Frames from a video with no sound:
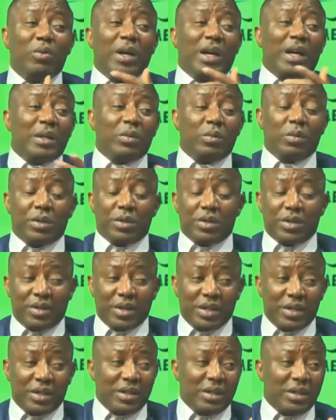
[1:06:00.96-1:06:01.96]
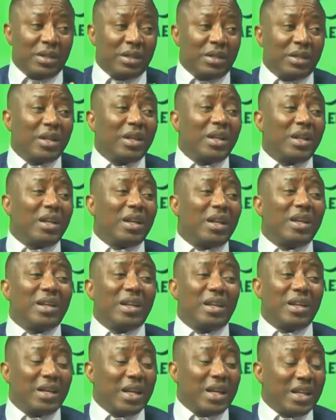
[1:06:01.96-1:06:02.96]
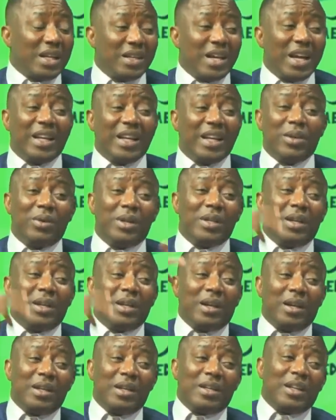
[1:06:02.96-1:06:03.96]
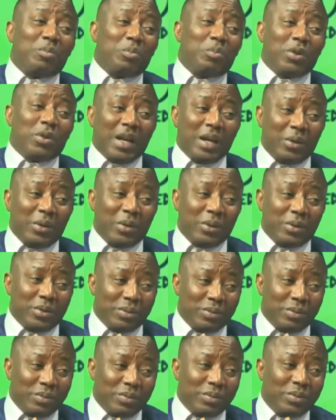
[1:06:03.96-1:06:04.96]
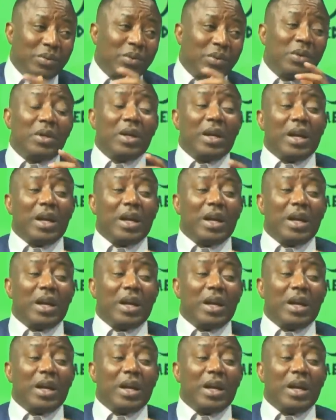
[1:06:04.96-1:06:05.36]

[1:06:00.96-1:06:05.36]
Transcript: when Lugard was creating Nigeria, he had already created Port Harcourt. Mm.